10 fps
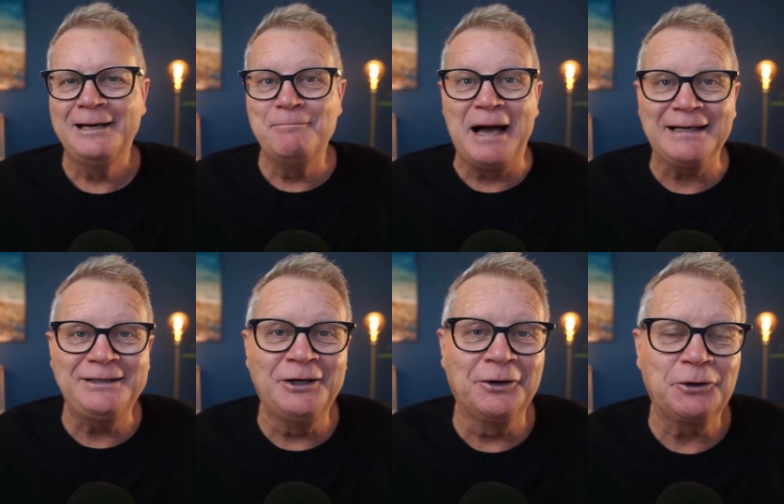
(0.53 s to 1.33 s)

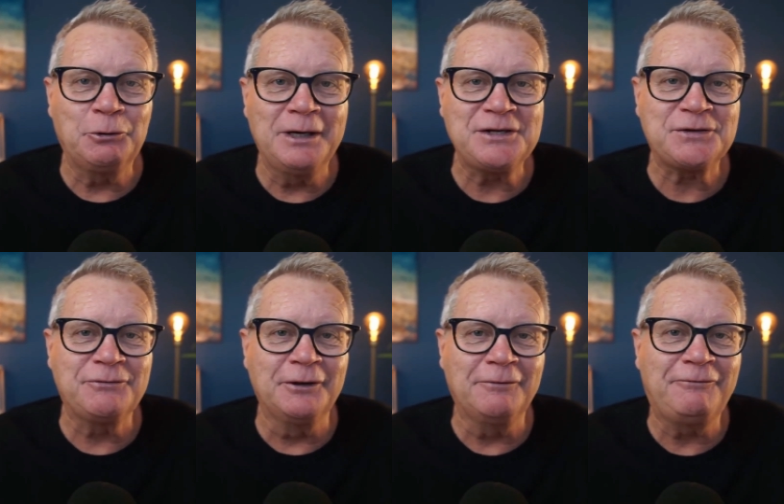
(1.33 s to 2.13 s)
Embarking on a quest
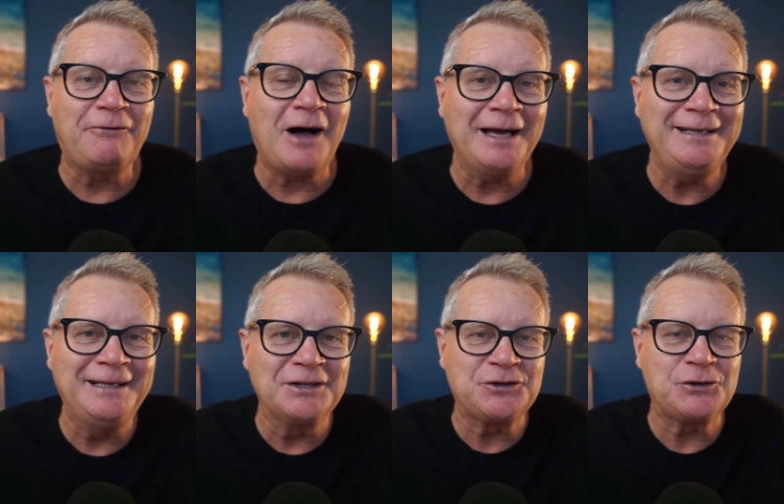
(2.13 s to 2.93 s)
for
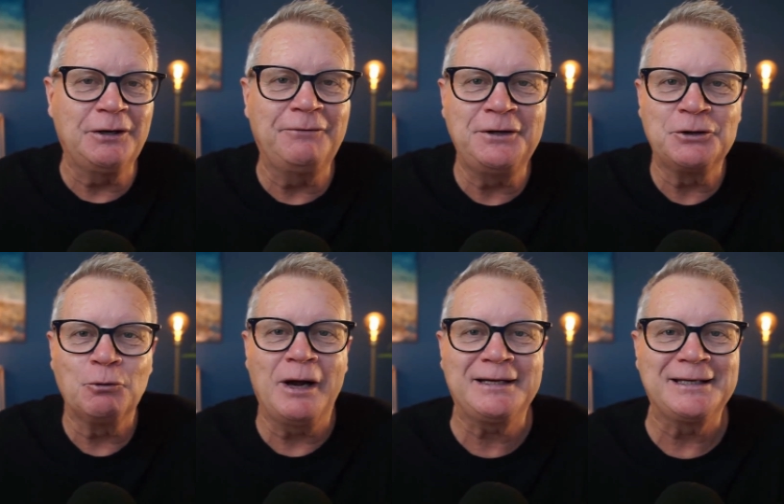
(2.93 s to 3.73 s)
finding a serving
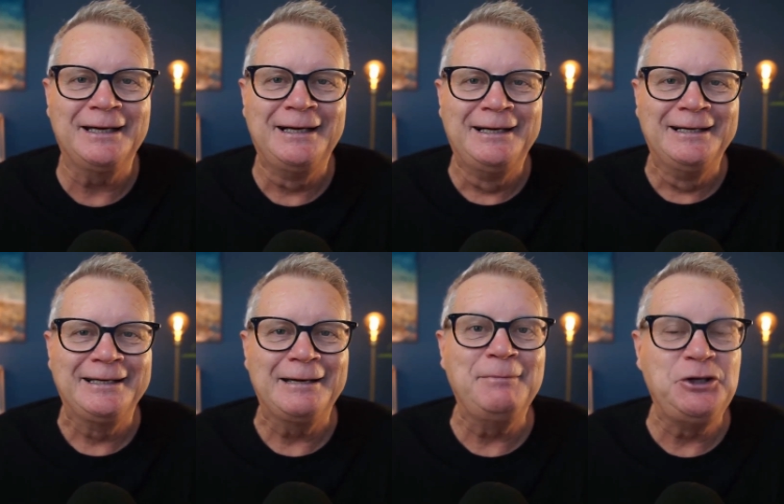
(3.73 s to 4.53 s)
director
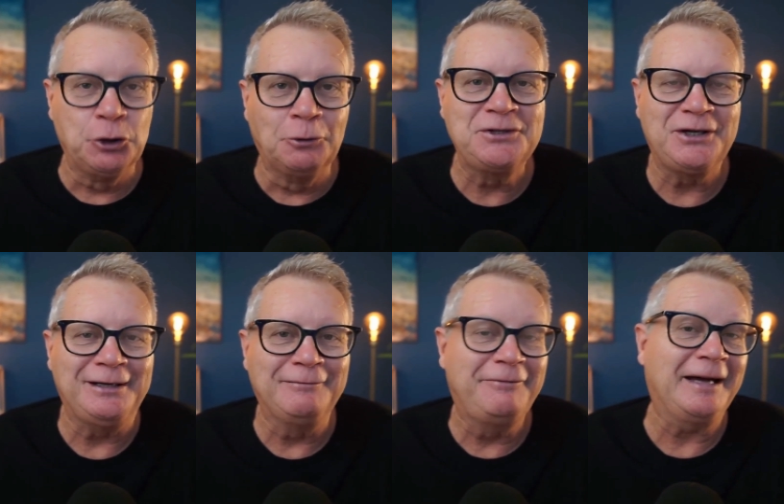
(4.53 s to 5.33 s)
can be
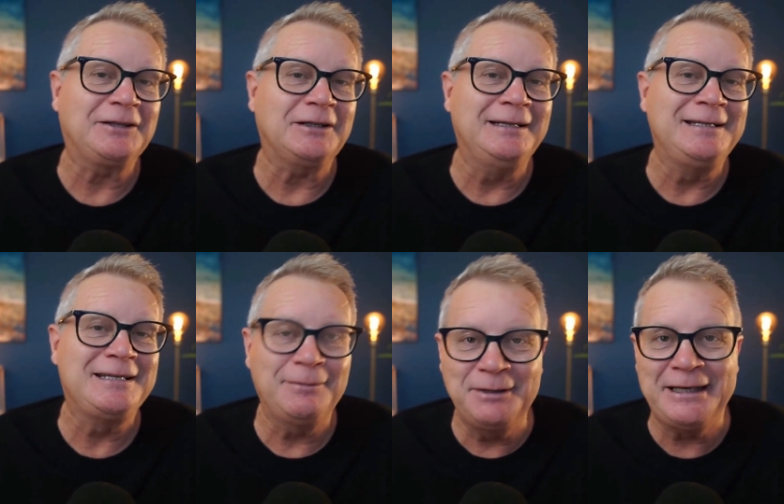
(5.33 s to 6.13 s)
daunting, in fact,
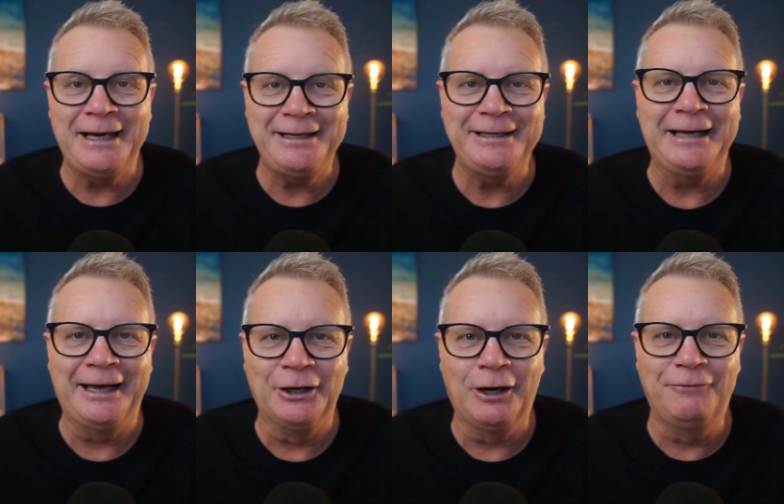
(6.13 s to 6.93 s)
intimidating
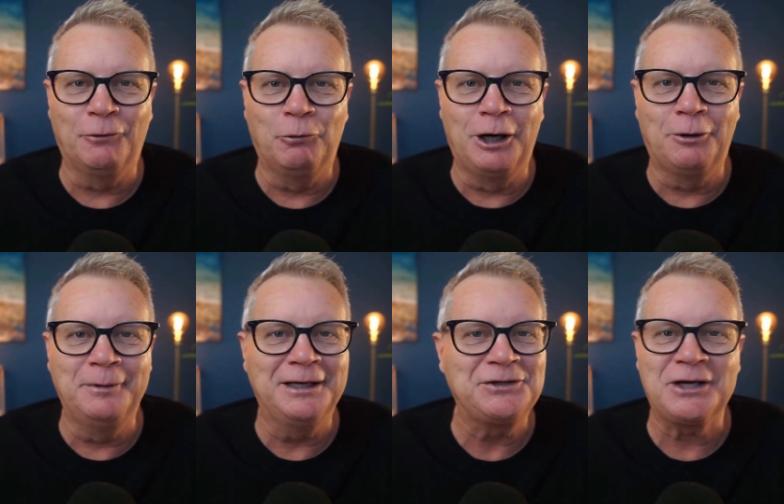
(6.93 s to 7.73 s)
and
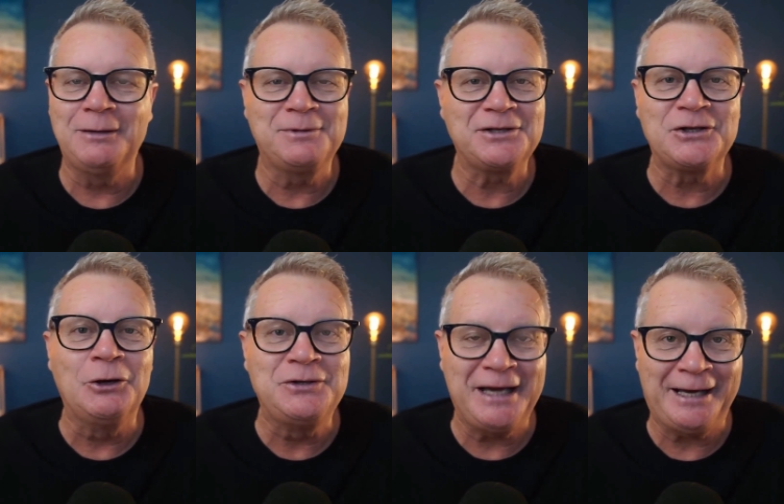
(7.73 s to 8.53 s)
overwhelming at times. There's no
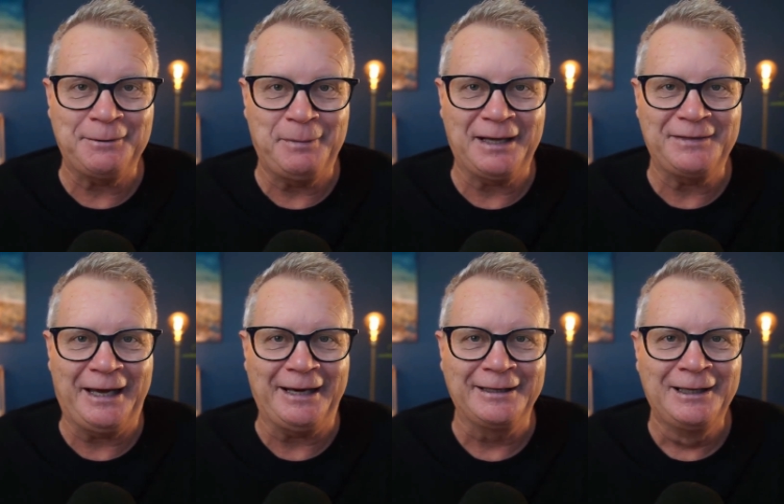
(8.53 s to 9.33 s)
doubt about that.